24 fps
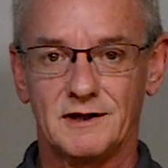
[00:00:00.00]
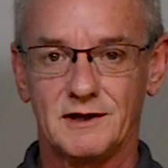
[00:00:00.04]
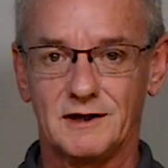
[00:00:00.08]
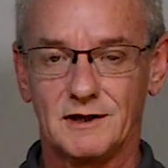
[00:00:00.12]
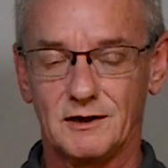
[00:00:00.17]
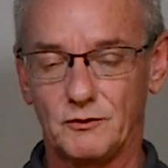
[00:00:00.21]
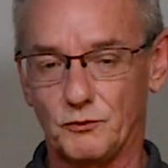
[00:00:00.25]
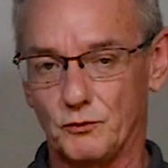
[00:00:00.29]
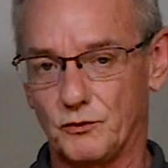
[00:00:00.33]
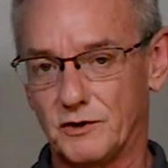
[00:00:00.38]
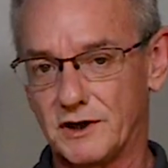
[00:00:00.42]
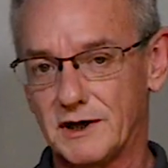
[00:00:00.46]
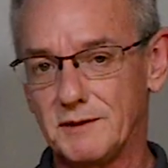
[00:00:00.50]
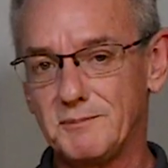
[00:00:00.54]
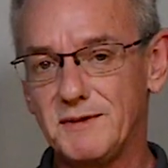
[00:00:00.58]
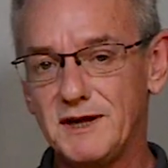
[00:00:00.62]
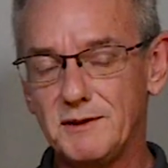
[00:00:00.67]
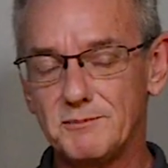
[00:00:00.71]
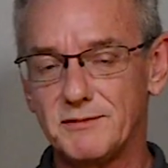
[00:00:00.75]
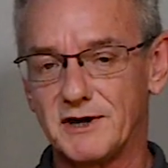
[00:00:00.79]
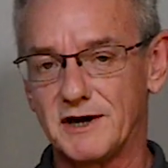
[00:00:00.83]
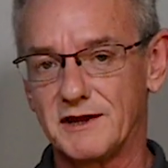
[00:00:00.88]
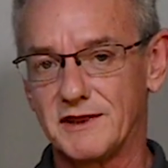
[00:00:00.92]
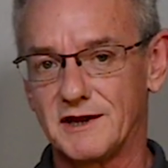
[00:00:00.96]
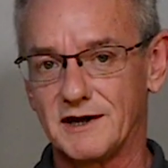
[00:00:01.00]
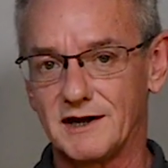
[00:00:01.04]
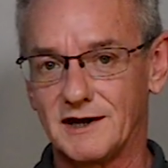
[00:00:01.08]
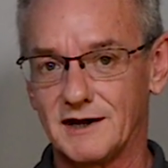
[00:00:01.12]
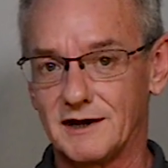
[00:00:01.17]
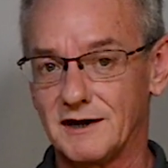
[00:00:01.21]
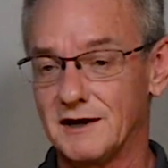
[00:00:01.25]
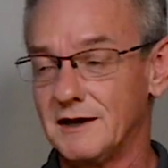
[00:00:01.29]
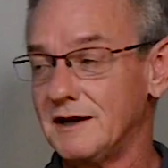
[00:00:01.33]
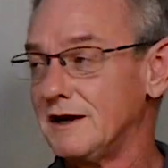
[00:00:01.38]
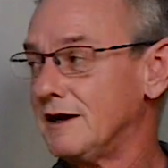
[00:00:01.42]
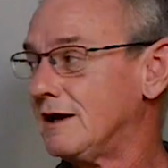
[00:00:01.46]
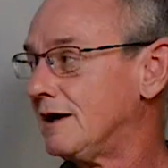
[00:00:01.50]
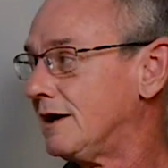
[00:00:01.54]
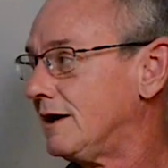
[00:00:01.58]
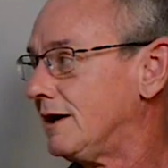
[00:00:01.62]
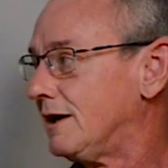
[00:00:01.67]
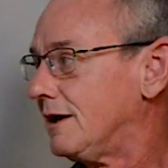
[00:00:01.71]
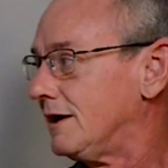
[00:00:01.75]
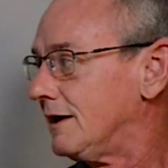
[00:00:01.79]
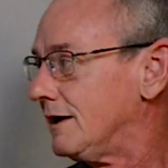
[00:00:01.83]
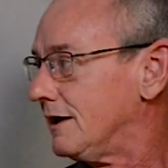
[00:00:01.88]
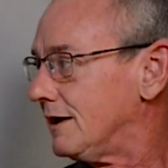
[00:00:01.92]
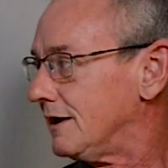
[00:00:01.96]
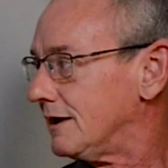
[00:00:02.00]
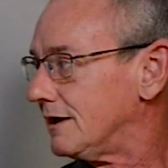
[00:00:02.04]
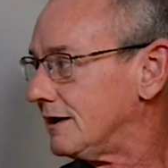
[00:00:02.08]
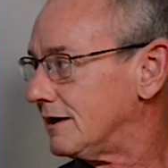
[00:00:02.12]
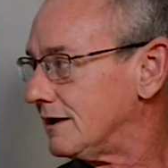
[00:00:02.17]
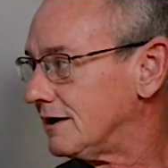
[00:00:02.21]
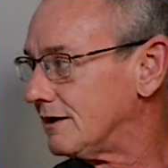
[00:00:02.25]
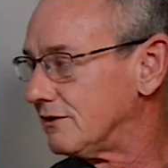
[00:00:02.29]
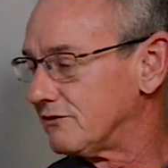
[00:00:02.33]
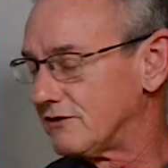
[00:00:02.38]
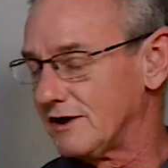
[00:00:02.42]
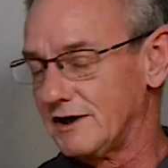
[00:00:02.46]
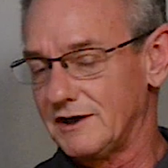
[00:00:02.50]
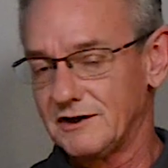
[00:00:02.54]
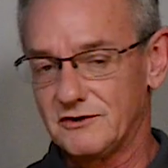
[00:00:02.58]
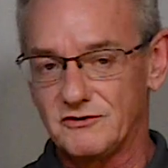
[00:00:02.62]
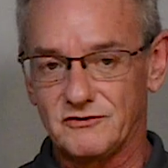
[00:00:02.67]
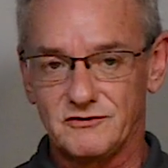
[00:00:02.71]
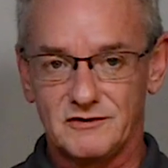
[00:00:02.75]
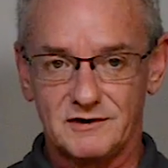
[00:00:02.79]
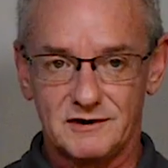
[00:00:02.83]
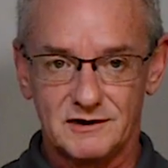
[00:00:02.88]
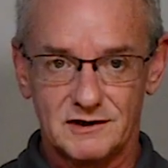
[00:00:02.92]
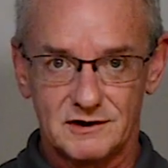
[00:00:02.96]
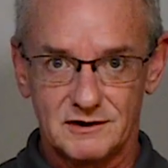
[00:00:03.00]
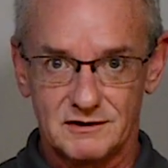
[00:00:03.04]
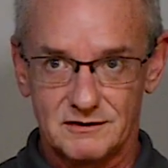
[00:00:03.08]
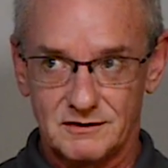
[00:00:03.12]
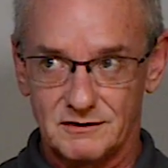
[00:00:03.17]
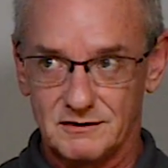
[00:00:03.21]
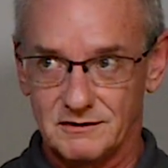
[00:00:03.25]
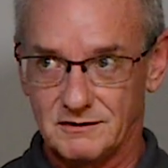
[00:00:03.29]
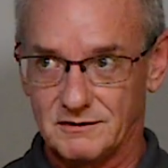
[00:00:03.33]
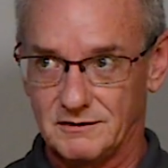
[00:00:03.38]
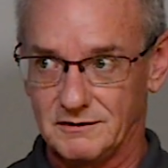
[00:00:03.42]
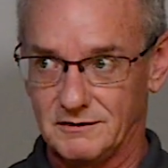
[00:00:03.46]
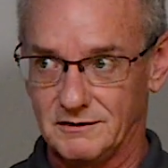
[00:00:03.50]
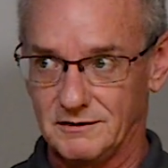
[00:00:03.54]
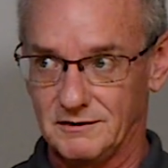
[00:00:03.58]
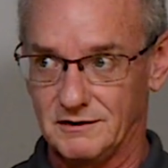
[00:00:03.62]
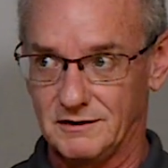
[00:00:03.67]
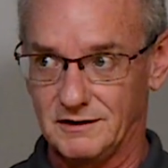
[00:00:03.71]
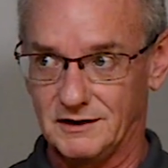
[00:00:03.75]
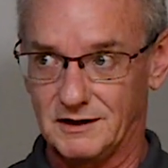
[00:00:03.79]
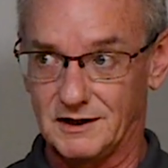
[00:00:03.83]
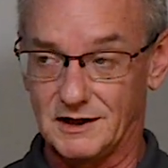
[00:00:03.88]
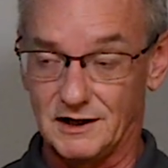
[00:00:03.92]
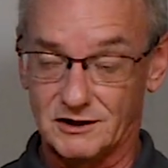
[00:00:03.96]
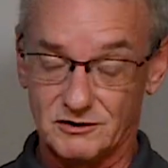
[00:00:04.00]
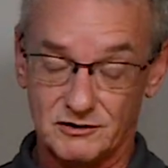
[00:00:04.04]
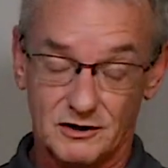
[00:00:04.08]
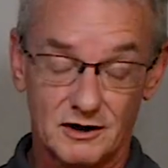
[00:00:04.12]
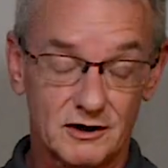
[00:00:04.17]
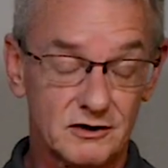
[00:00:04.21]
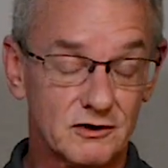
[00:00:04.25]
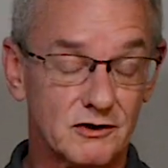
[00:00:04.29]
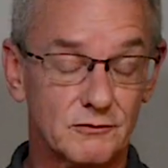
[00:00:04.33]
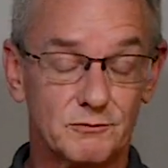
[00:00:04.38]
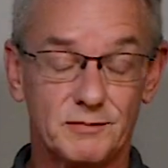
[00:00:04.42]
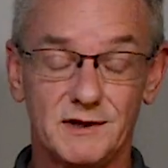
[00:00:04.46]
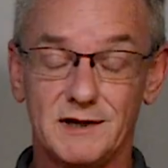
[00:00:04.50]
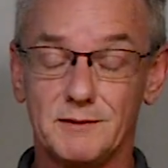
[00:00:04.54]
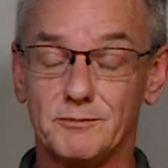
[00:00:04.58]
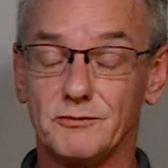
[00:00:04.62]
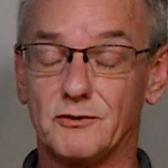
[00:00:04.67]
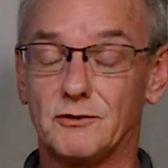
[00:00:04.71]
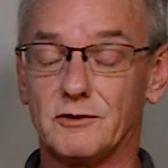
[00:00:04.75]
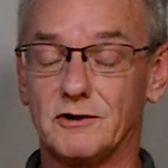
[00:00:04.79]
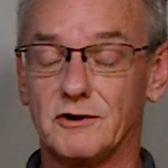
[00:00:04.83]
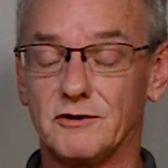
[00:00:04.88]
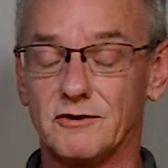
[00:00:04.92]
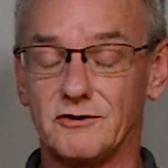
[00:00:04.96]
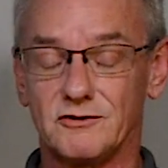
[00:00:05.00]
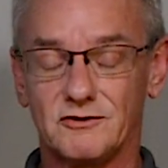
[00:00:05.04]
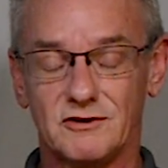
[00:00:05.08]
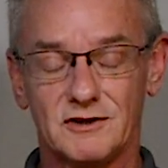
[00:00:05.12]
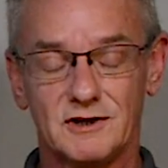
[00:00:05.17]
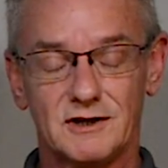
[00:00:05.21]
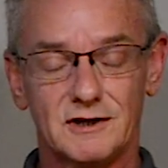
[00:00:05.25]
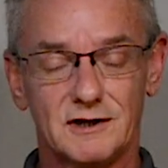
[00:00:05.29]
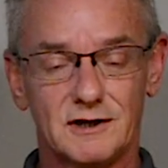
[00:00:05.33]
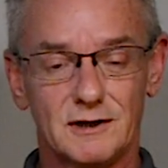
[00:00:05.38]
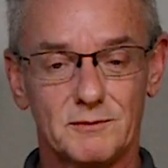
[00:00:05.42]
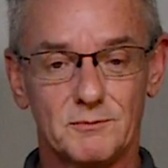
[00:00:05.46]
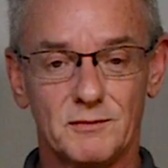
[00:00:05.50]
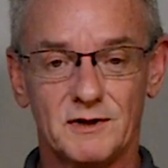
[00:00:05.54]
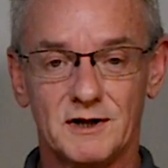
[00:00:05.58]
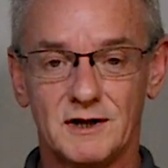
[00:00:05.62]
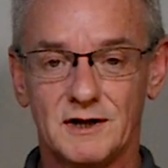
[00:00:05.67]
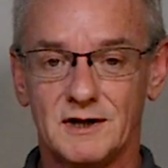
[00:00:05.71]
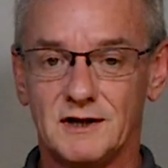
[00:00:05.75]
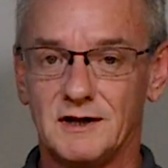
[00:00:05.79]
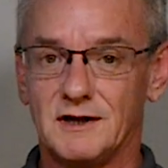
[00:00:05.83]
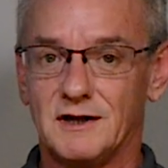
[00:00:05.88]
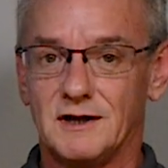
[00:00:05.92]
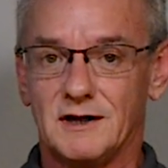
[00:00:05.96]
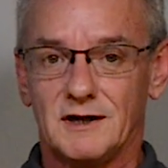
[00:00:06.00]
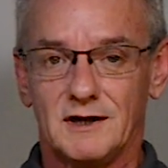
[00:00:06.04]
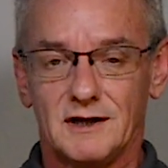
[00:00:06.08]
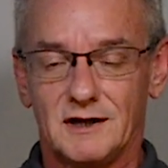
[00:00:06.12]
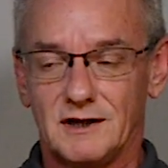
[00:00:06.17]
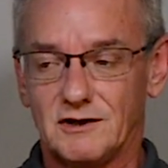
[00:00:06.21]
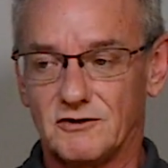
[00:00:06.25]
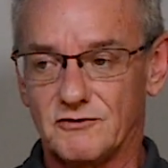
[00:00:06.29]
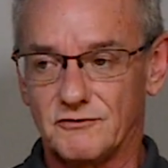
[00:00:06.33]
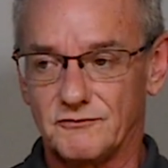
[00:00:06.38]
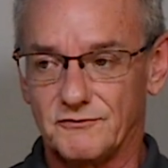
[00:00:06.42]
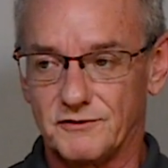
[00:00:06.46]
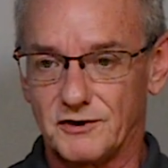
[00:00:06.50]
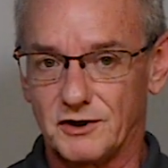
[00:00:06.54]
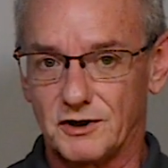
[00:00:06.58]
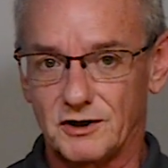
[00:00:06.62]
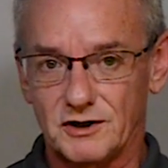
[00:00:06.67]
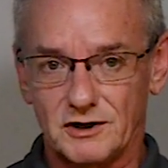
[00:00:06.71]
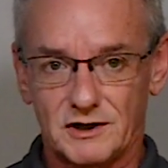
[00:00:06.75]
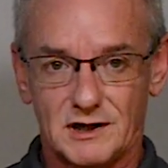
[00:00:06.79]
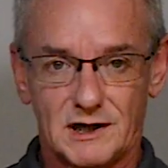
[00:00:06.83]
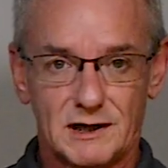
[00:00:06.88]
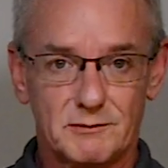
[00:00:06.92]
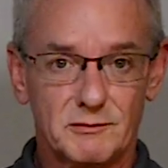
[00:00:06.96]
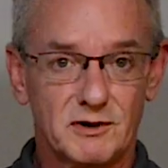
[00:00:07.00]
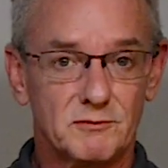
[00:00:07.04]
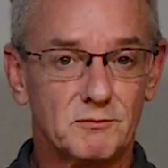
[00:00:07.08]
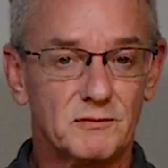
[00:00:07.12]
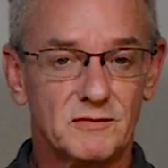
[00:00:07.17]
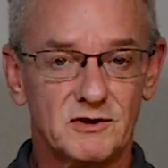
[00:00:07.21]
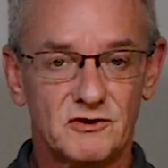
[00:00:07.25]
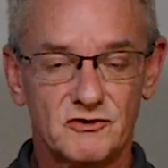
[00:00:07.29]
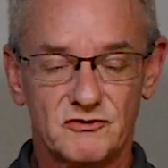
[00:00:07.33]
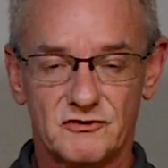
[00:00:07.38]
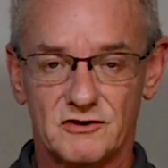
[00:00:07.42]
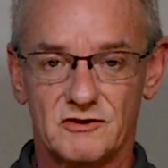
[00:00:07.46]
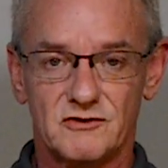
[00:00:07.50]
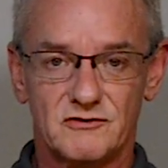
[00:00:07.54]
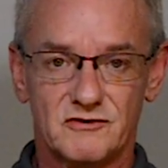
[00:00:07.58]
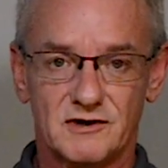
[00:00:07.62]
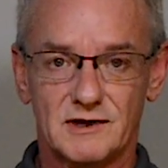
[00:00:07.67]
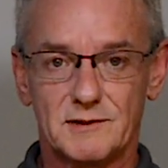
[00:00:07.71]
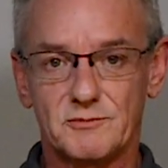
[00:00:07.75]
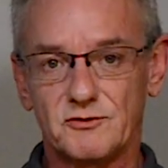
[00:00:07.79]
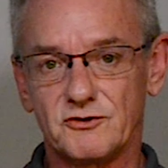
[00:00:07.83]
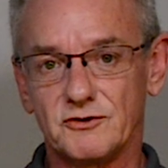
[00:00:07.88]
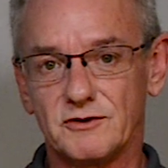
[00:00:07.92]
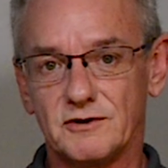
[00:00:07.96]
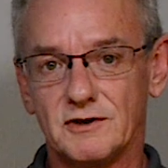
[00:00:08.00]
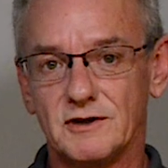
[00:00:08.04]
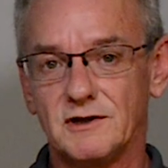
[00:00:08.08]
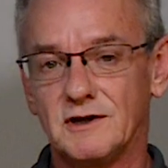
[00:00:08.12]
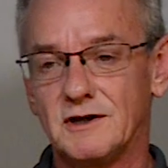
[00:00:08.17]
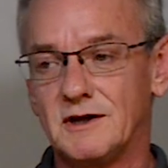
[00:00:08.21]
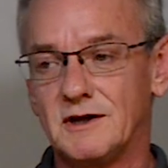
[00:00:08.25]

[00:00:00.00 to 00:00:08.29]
And what I mean by that is I see it, and I talk to people all the time. It's a very common misconception.